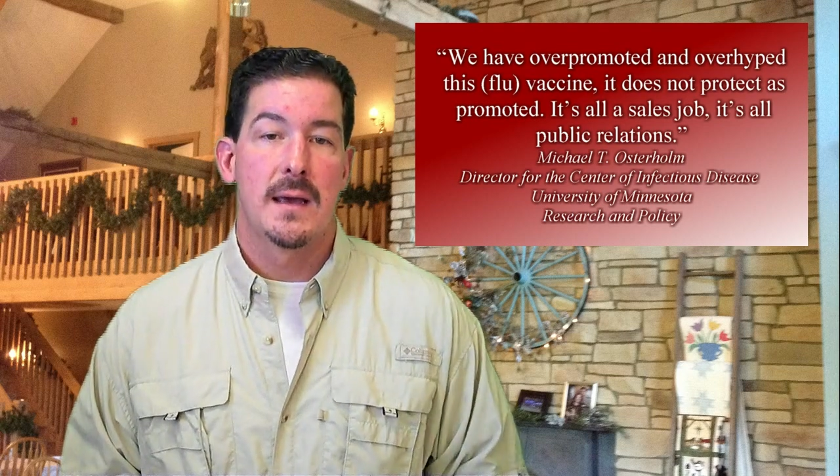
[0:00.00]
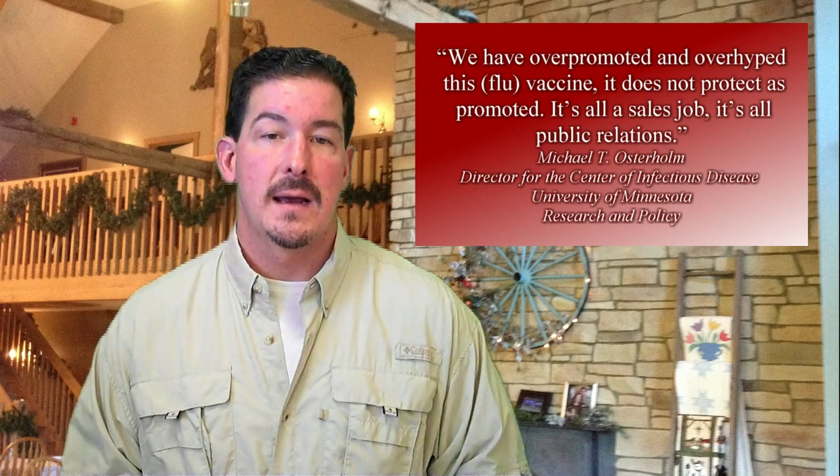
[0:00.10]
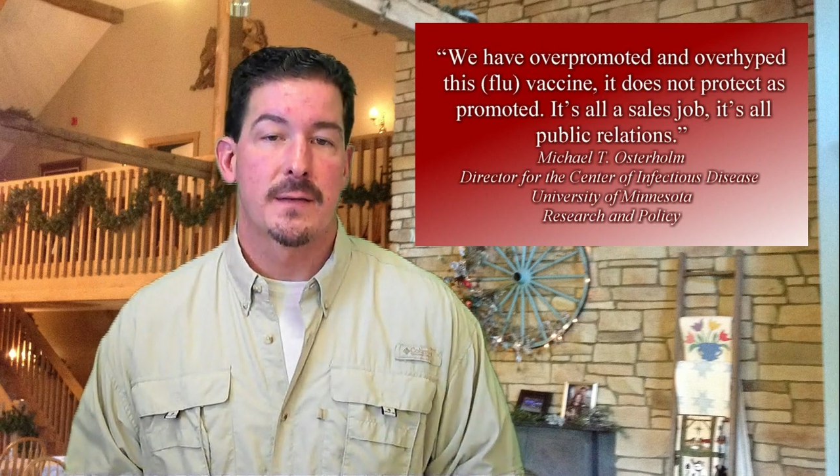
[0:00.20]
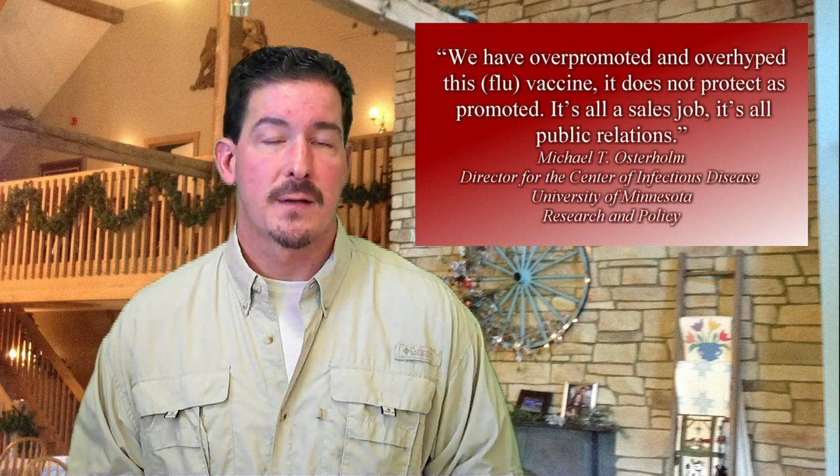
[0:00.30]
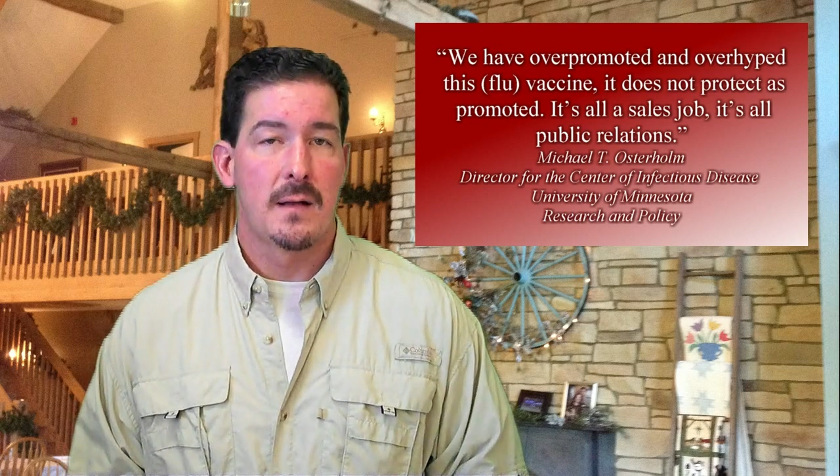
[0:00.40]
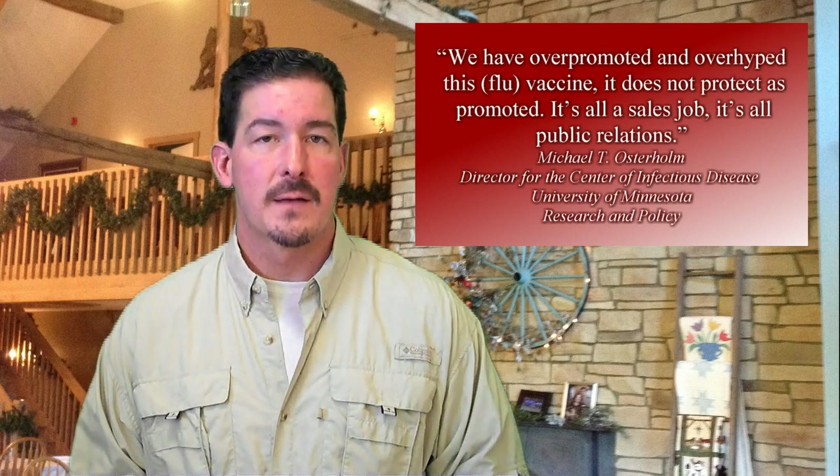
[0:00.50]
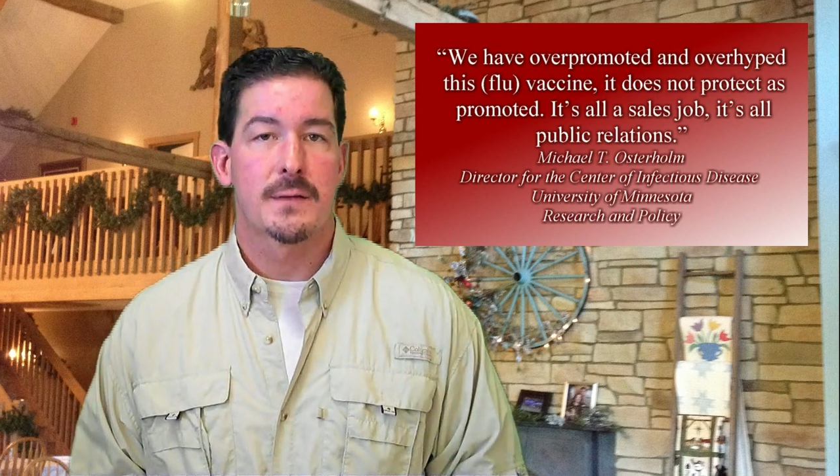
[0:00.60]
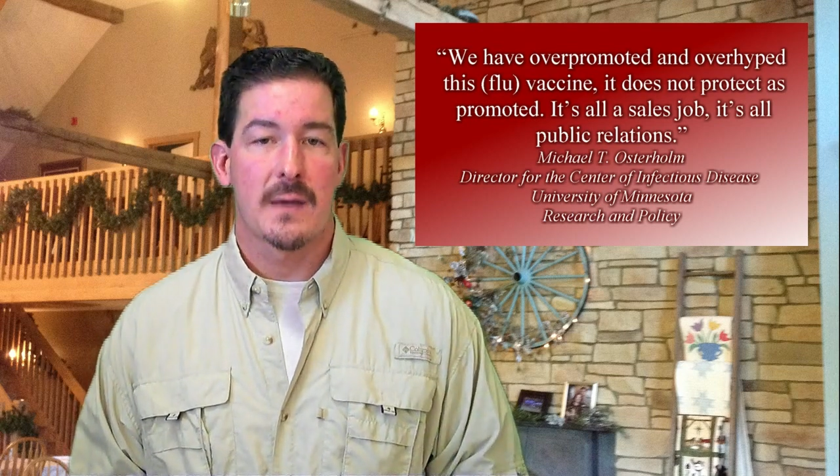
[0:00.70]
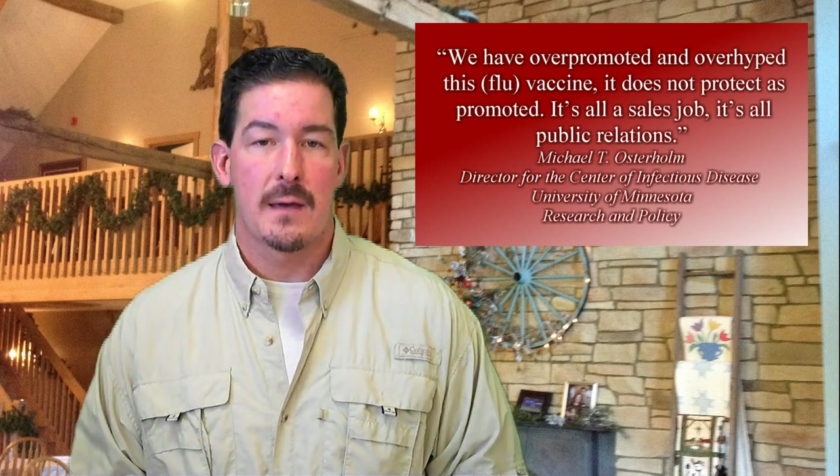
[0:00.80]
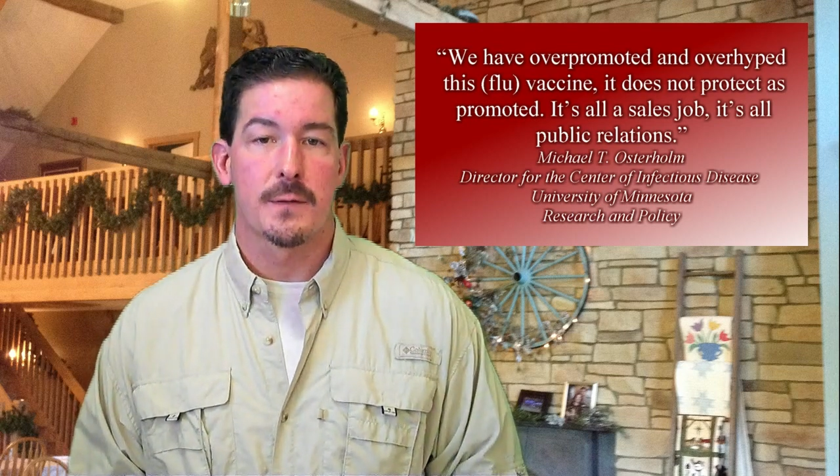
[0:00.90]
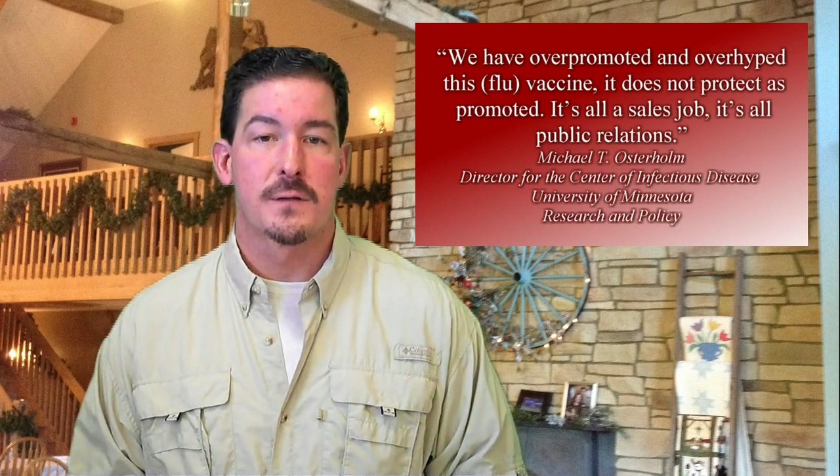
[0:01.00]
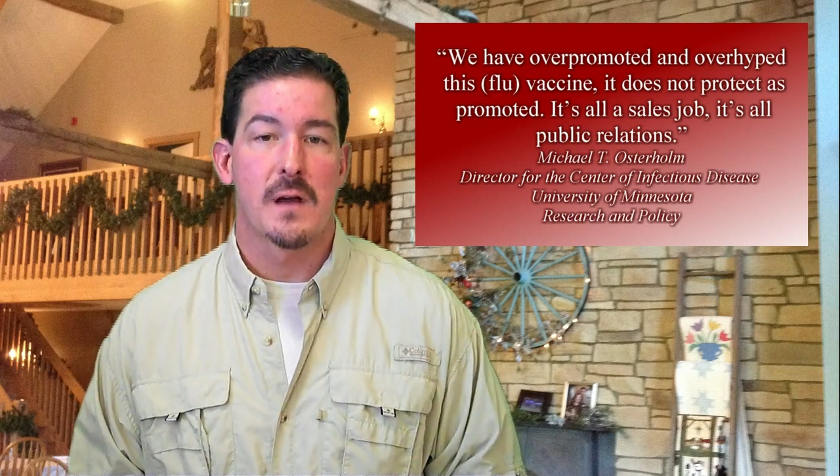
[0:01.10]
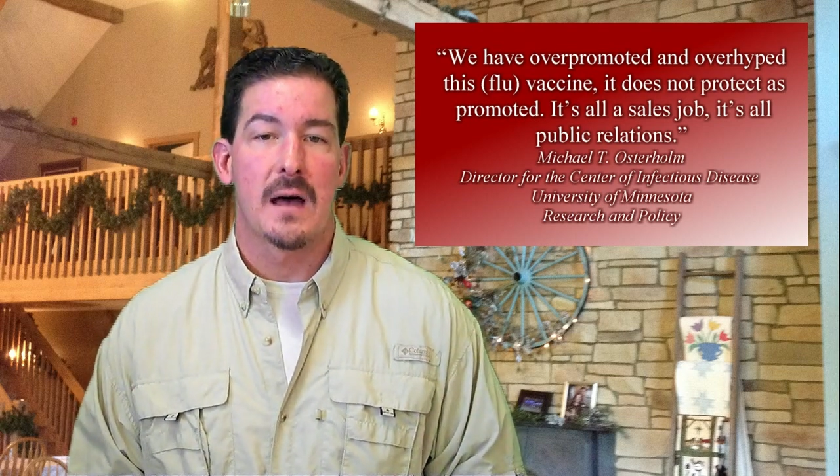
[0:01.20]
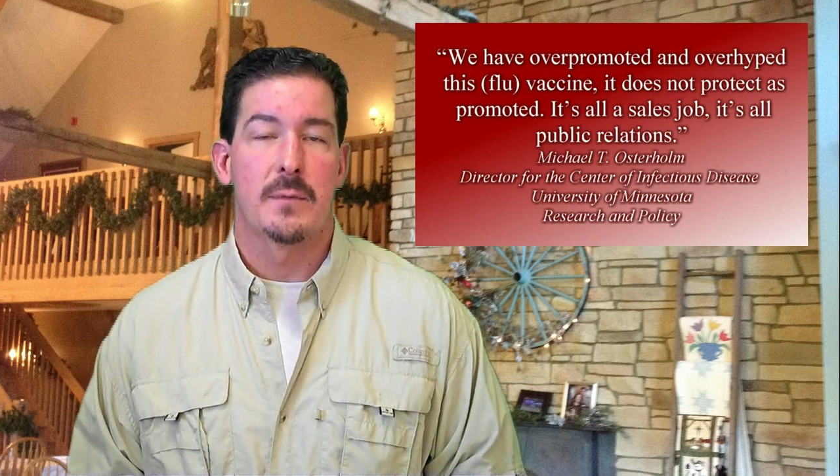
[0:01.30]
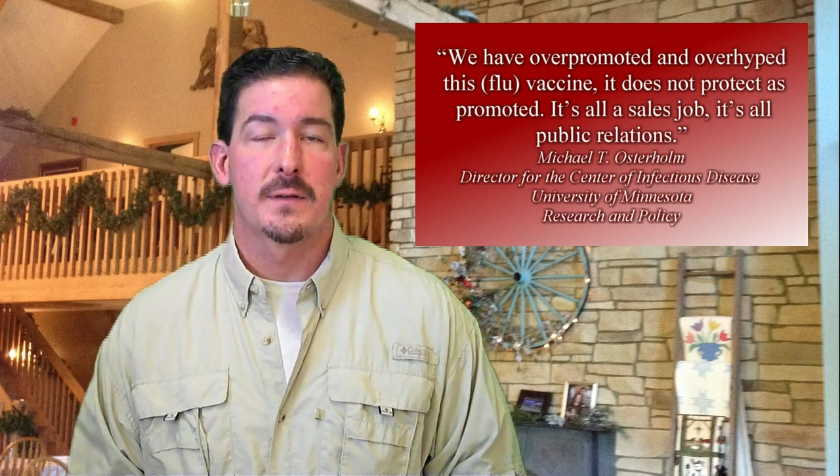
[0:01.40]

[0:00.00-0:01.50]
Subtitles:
and it's all a sales job.